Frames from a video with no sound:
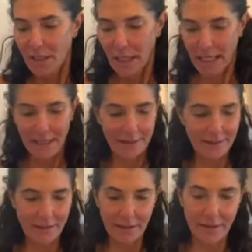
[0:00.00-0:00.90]

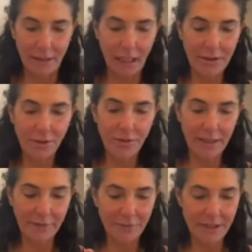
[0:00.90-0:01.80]
And I know
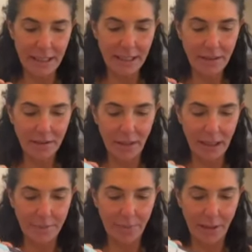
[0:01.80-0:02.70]
that every day
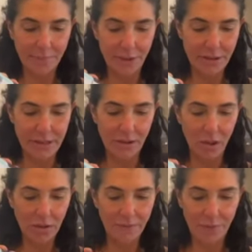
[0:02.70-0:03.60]
I put the
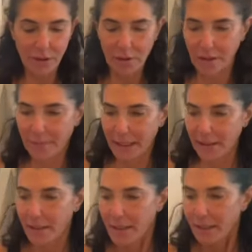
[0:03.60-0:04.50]
olive oil on my
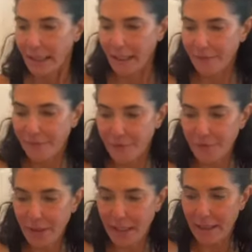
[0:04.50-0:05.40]
cat
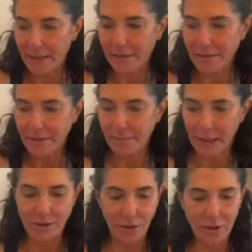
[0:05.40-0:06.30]
food and
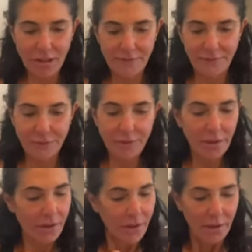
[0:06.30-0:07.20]
my dog's food,
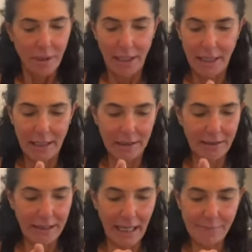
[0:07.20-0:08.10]
and
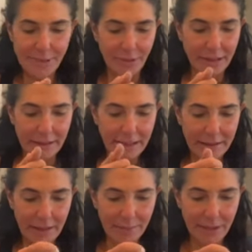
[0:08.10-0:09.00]
they absolutely lick
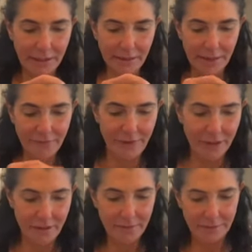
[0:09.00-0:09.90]
it up. They love it.
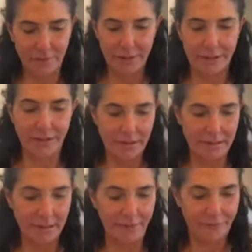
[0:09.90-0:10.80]
Of course, they just
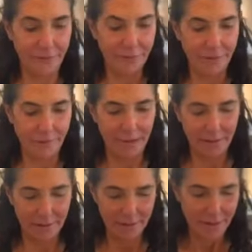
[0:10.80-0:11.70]
love food, but
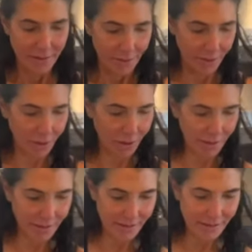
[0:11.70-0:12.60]

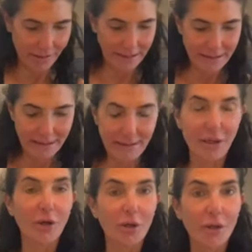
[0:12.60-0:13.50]
regardless, at least it's
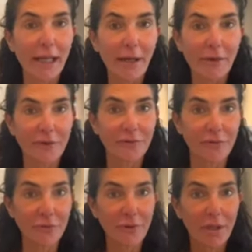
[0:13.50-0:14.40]
good, healthy
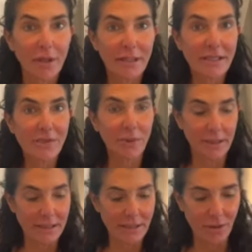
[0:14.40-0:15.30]
food. This is what
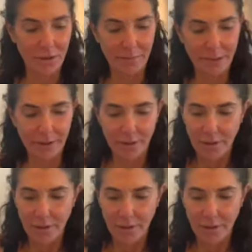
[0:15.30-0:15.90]
this is all about